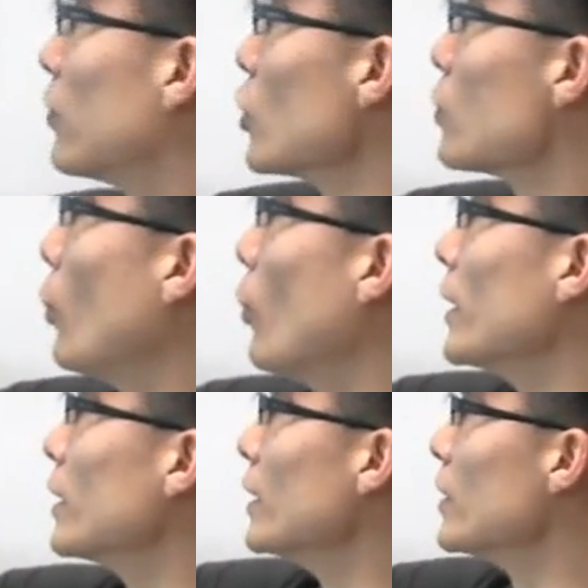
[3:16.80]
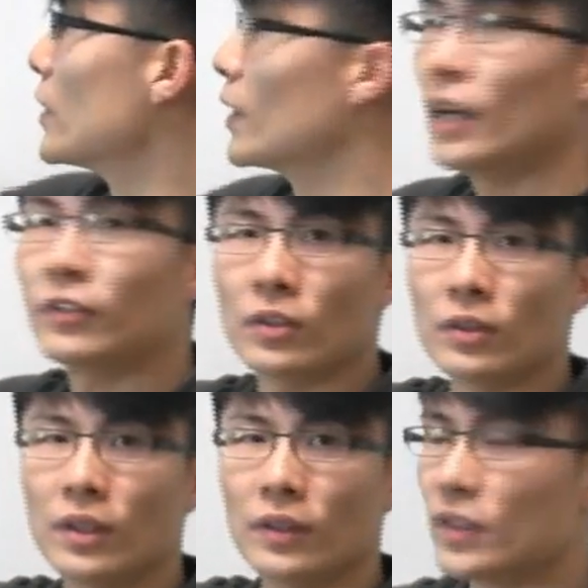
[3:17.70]
the first point is to the left of the,
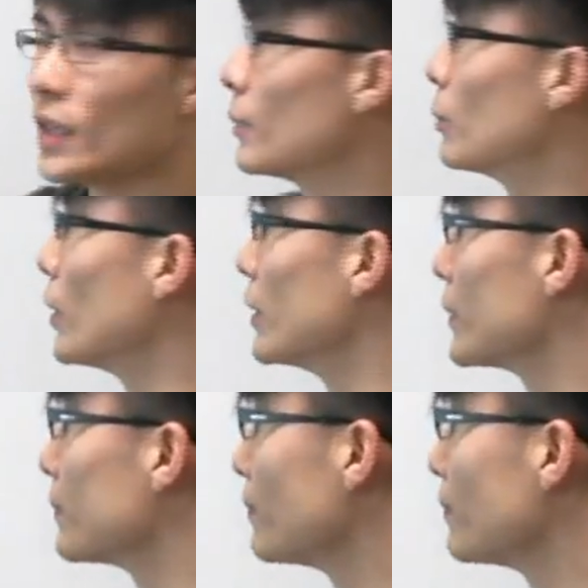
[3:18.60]
of the second point.